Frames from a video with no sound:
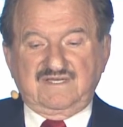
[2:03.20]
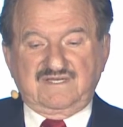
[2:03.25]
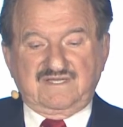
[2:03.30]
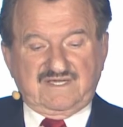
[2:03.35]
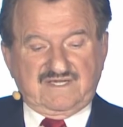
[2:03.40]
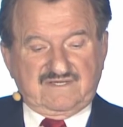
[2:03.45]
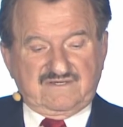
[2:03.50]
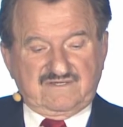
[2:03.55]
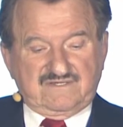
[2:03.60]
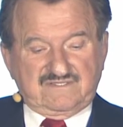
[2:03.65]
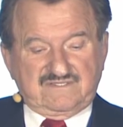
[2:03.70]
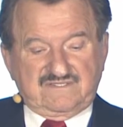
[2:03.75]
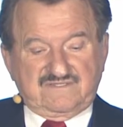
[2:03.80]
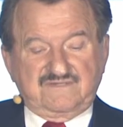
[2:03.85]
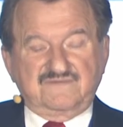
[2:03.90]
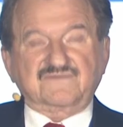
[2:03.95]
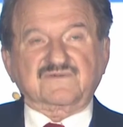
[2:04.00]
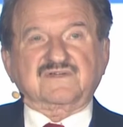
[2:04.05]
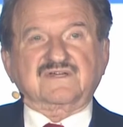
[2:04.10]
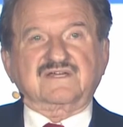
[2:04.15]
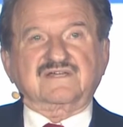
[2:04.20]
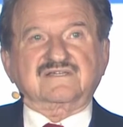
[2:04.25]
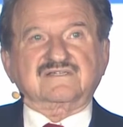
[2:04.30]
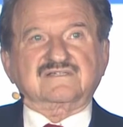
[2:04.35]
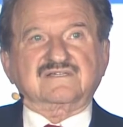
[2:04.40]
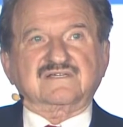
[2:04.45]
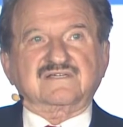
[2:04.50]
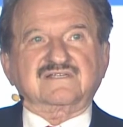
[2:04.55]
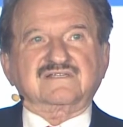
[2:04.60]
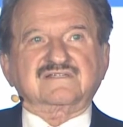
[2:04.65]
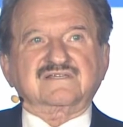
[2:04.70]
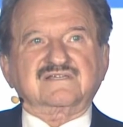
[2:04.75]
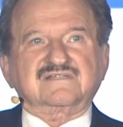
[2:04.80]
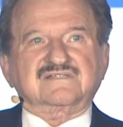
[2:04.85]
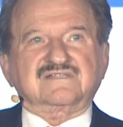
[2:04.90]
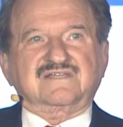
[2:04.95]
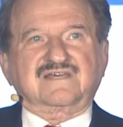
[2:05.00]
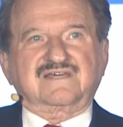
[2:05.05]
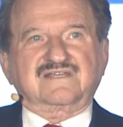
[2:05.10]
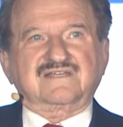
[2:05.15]
diagnosis of cancer. And
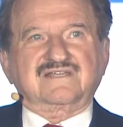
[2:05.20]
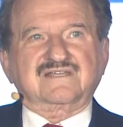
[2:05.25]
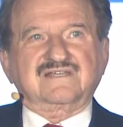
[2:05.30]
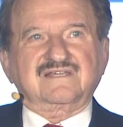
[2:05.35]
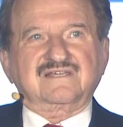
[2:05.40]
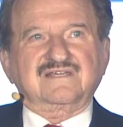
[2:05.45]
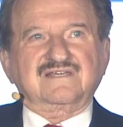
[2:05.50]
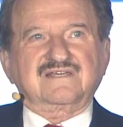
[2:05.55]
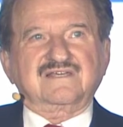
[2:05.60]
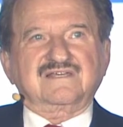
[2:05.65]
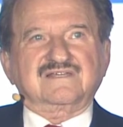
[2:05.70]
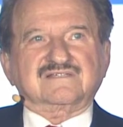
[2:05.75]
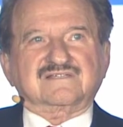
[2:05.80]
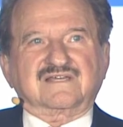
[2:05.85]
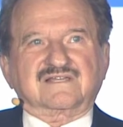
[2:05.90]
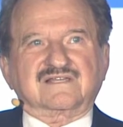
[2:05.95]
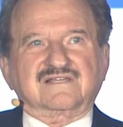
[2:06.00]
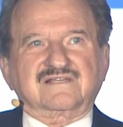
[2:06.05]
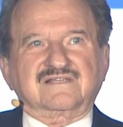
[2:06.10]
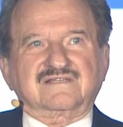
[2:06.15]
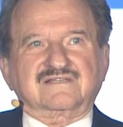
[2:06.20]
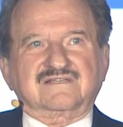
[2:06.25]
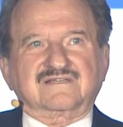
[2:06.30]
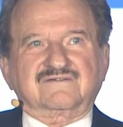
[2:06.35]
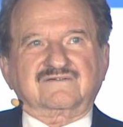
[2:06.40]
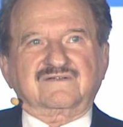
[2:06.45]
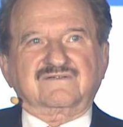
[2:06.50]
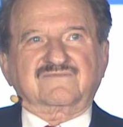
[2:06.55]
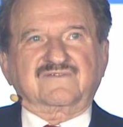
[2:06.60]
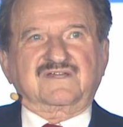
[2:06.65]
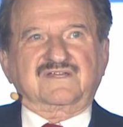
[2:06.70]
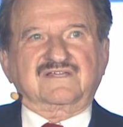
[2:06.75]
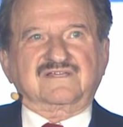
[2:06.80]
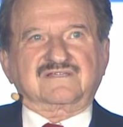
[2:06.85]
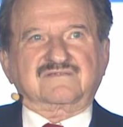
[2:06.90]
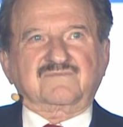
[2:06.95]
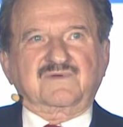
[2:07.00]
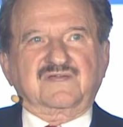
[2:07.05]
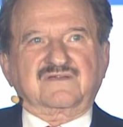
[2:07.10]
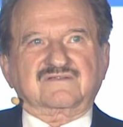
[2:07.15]
since then, certainly there were
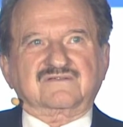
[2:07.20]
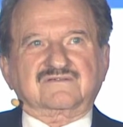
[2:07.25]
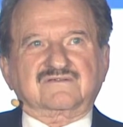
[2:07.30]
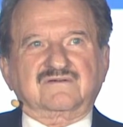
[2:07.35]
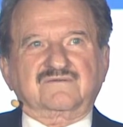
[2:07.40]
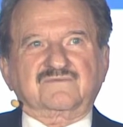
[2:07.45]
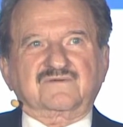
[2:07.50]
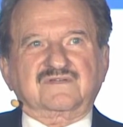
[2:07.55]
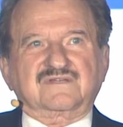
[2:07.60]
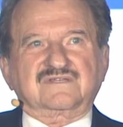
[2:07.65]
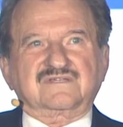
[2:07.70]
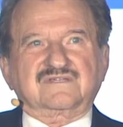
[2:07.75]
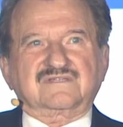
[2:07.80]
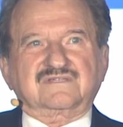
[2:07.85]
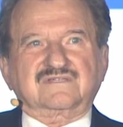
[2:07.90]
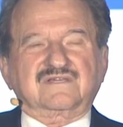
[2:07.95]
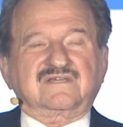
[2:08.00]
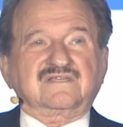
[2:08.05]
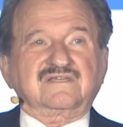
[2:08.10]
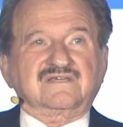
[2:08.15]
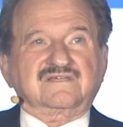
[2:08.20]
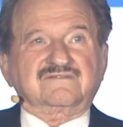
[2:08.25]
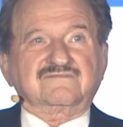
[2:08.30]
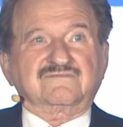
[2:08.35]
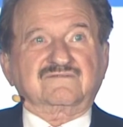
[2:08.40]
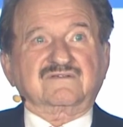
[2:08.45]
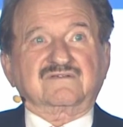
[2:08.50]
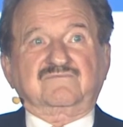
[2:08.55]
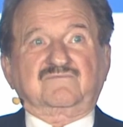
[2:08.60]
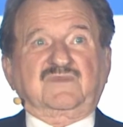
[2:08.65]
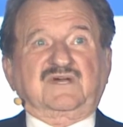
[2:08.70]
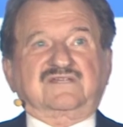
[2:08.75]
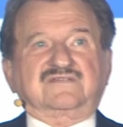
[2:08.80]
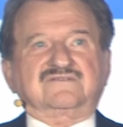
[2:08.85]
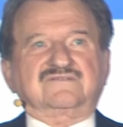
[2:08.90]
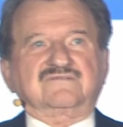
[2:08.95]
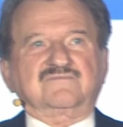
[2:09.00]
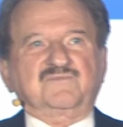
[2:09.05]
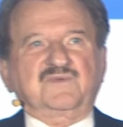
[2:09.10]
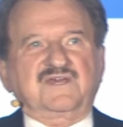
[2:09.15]
various microscopic techniques which are much
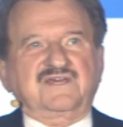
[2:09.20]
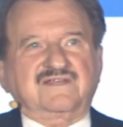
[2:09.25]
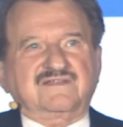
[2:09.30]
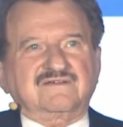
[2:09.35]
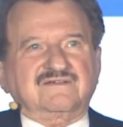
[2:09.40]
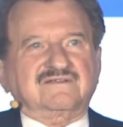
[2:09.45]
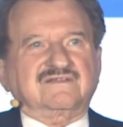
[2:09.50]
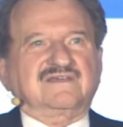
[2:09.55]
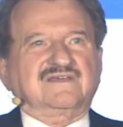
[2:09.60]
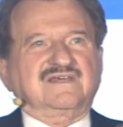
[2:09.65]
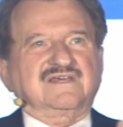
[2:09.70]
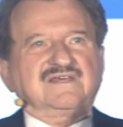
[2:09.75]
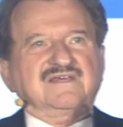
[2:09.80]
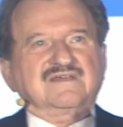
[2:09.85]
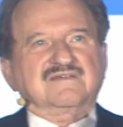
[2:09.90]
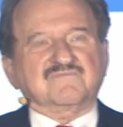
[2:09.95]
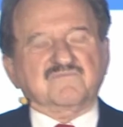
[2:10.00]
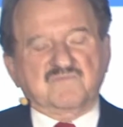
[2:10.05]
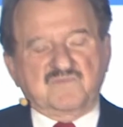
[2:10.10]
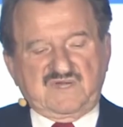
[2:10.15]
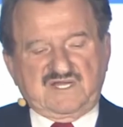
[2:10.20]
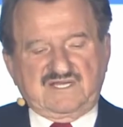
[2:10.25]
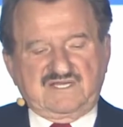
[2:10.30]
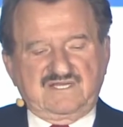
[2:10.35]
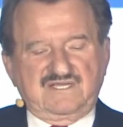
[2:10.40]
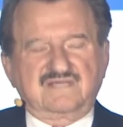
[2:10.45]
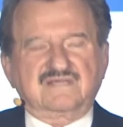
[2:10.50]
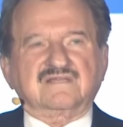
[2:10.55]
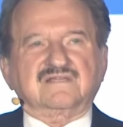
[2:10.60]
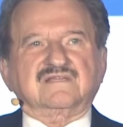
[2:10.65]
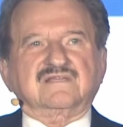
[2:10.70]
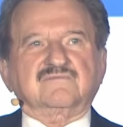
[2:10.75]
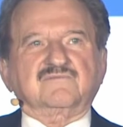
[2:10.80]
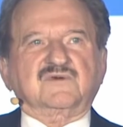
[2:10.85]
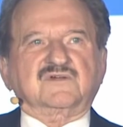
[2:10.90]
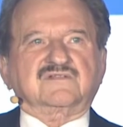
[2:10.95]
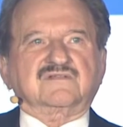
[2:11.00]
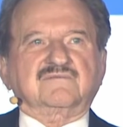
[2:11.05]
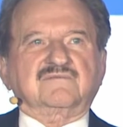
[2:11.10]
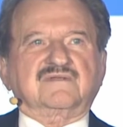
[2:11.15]
superior, but the
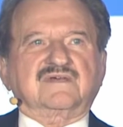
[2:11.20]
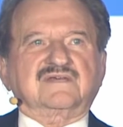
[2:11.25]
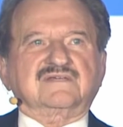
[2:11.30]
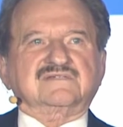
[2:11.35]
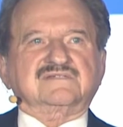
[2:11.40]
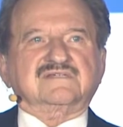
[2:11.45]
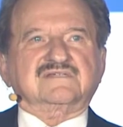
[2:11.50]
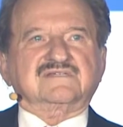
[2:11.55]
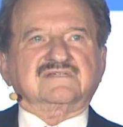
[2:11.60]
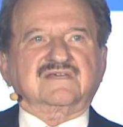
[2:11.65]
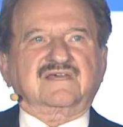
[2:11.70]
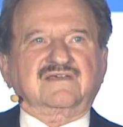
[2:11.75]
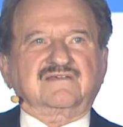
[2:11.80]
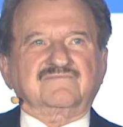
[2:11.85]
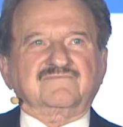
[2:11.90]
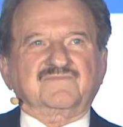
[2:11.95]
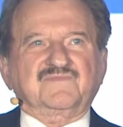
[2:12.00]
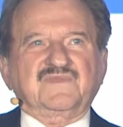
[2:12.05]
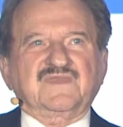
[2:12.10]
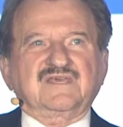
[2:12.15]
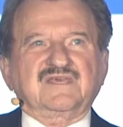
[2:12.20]
bottom line is the same.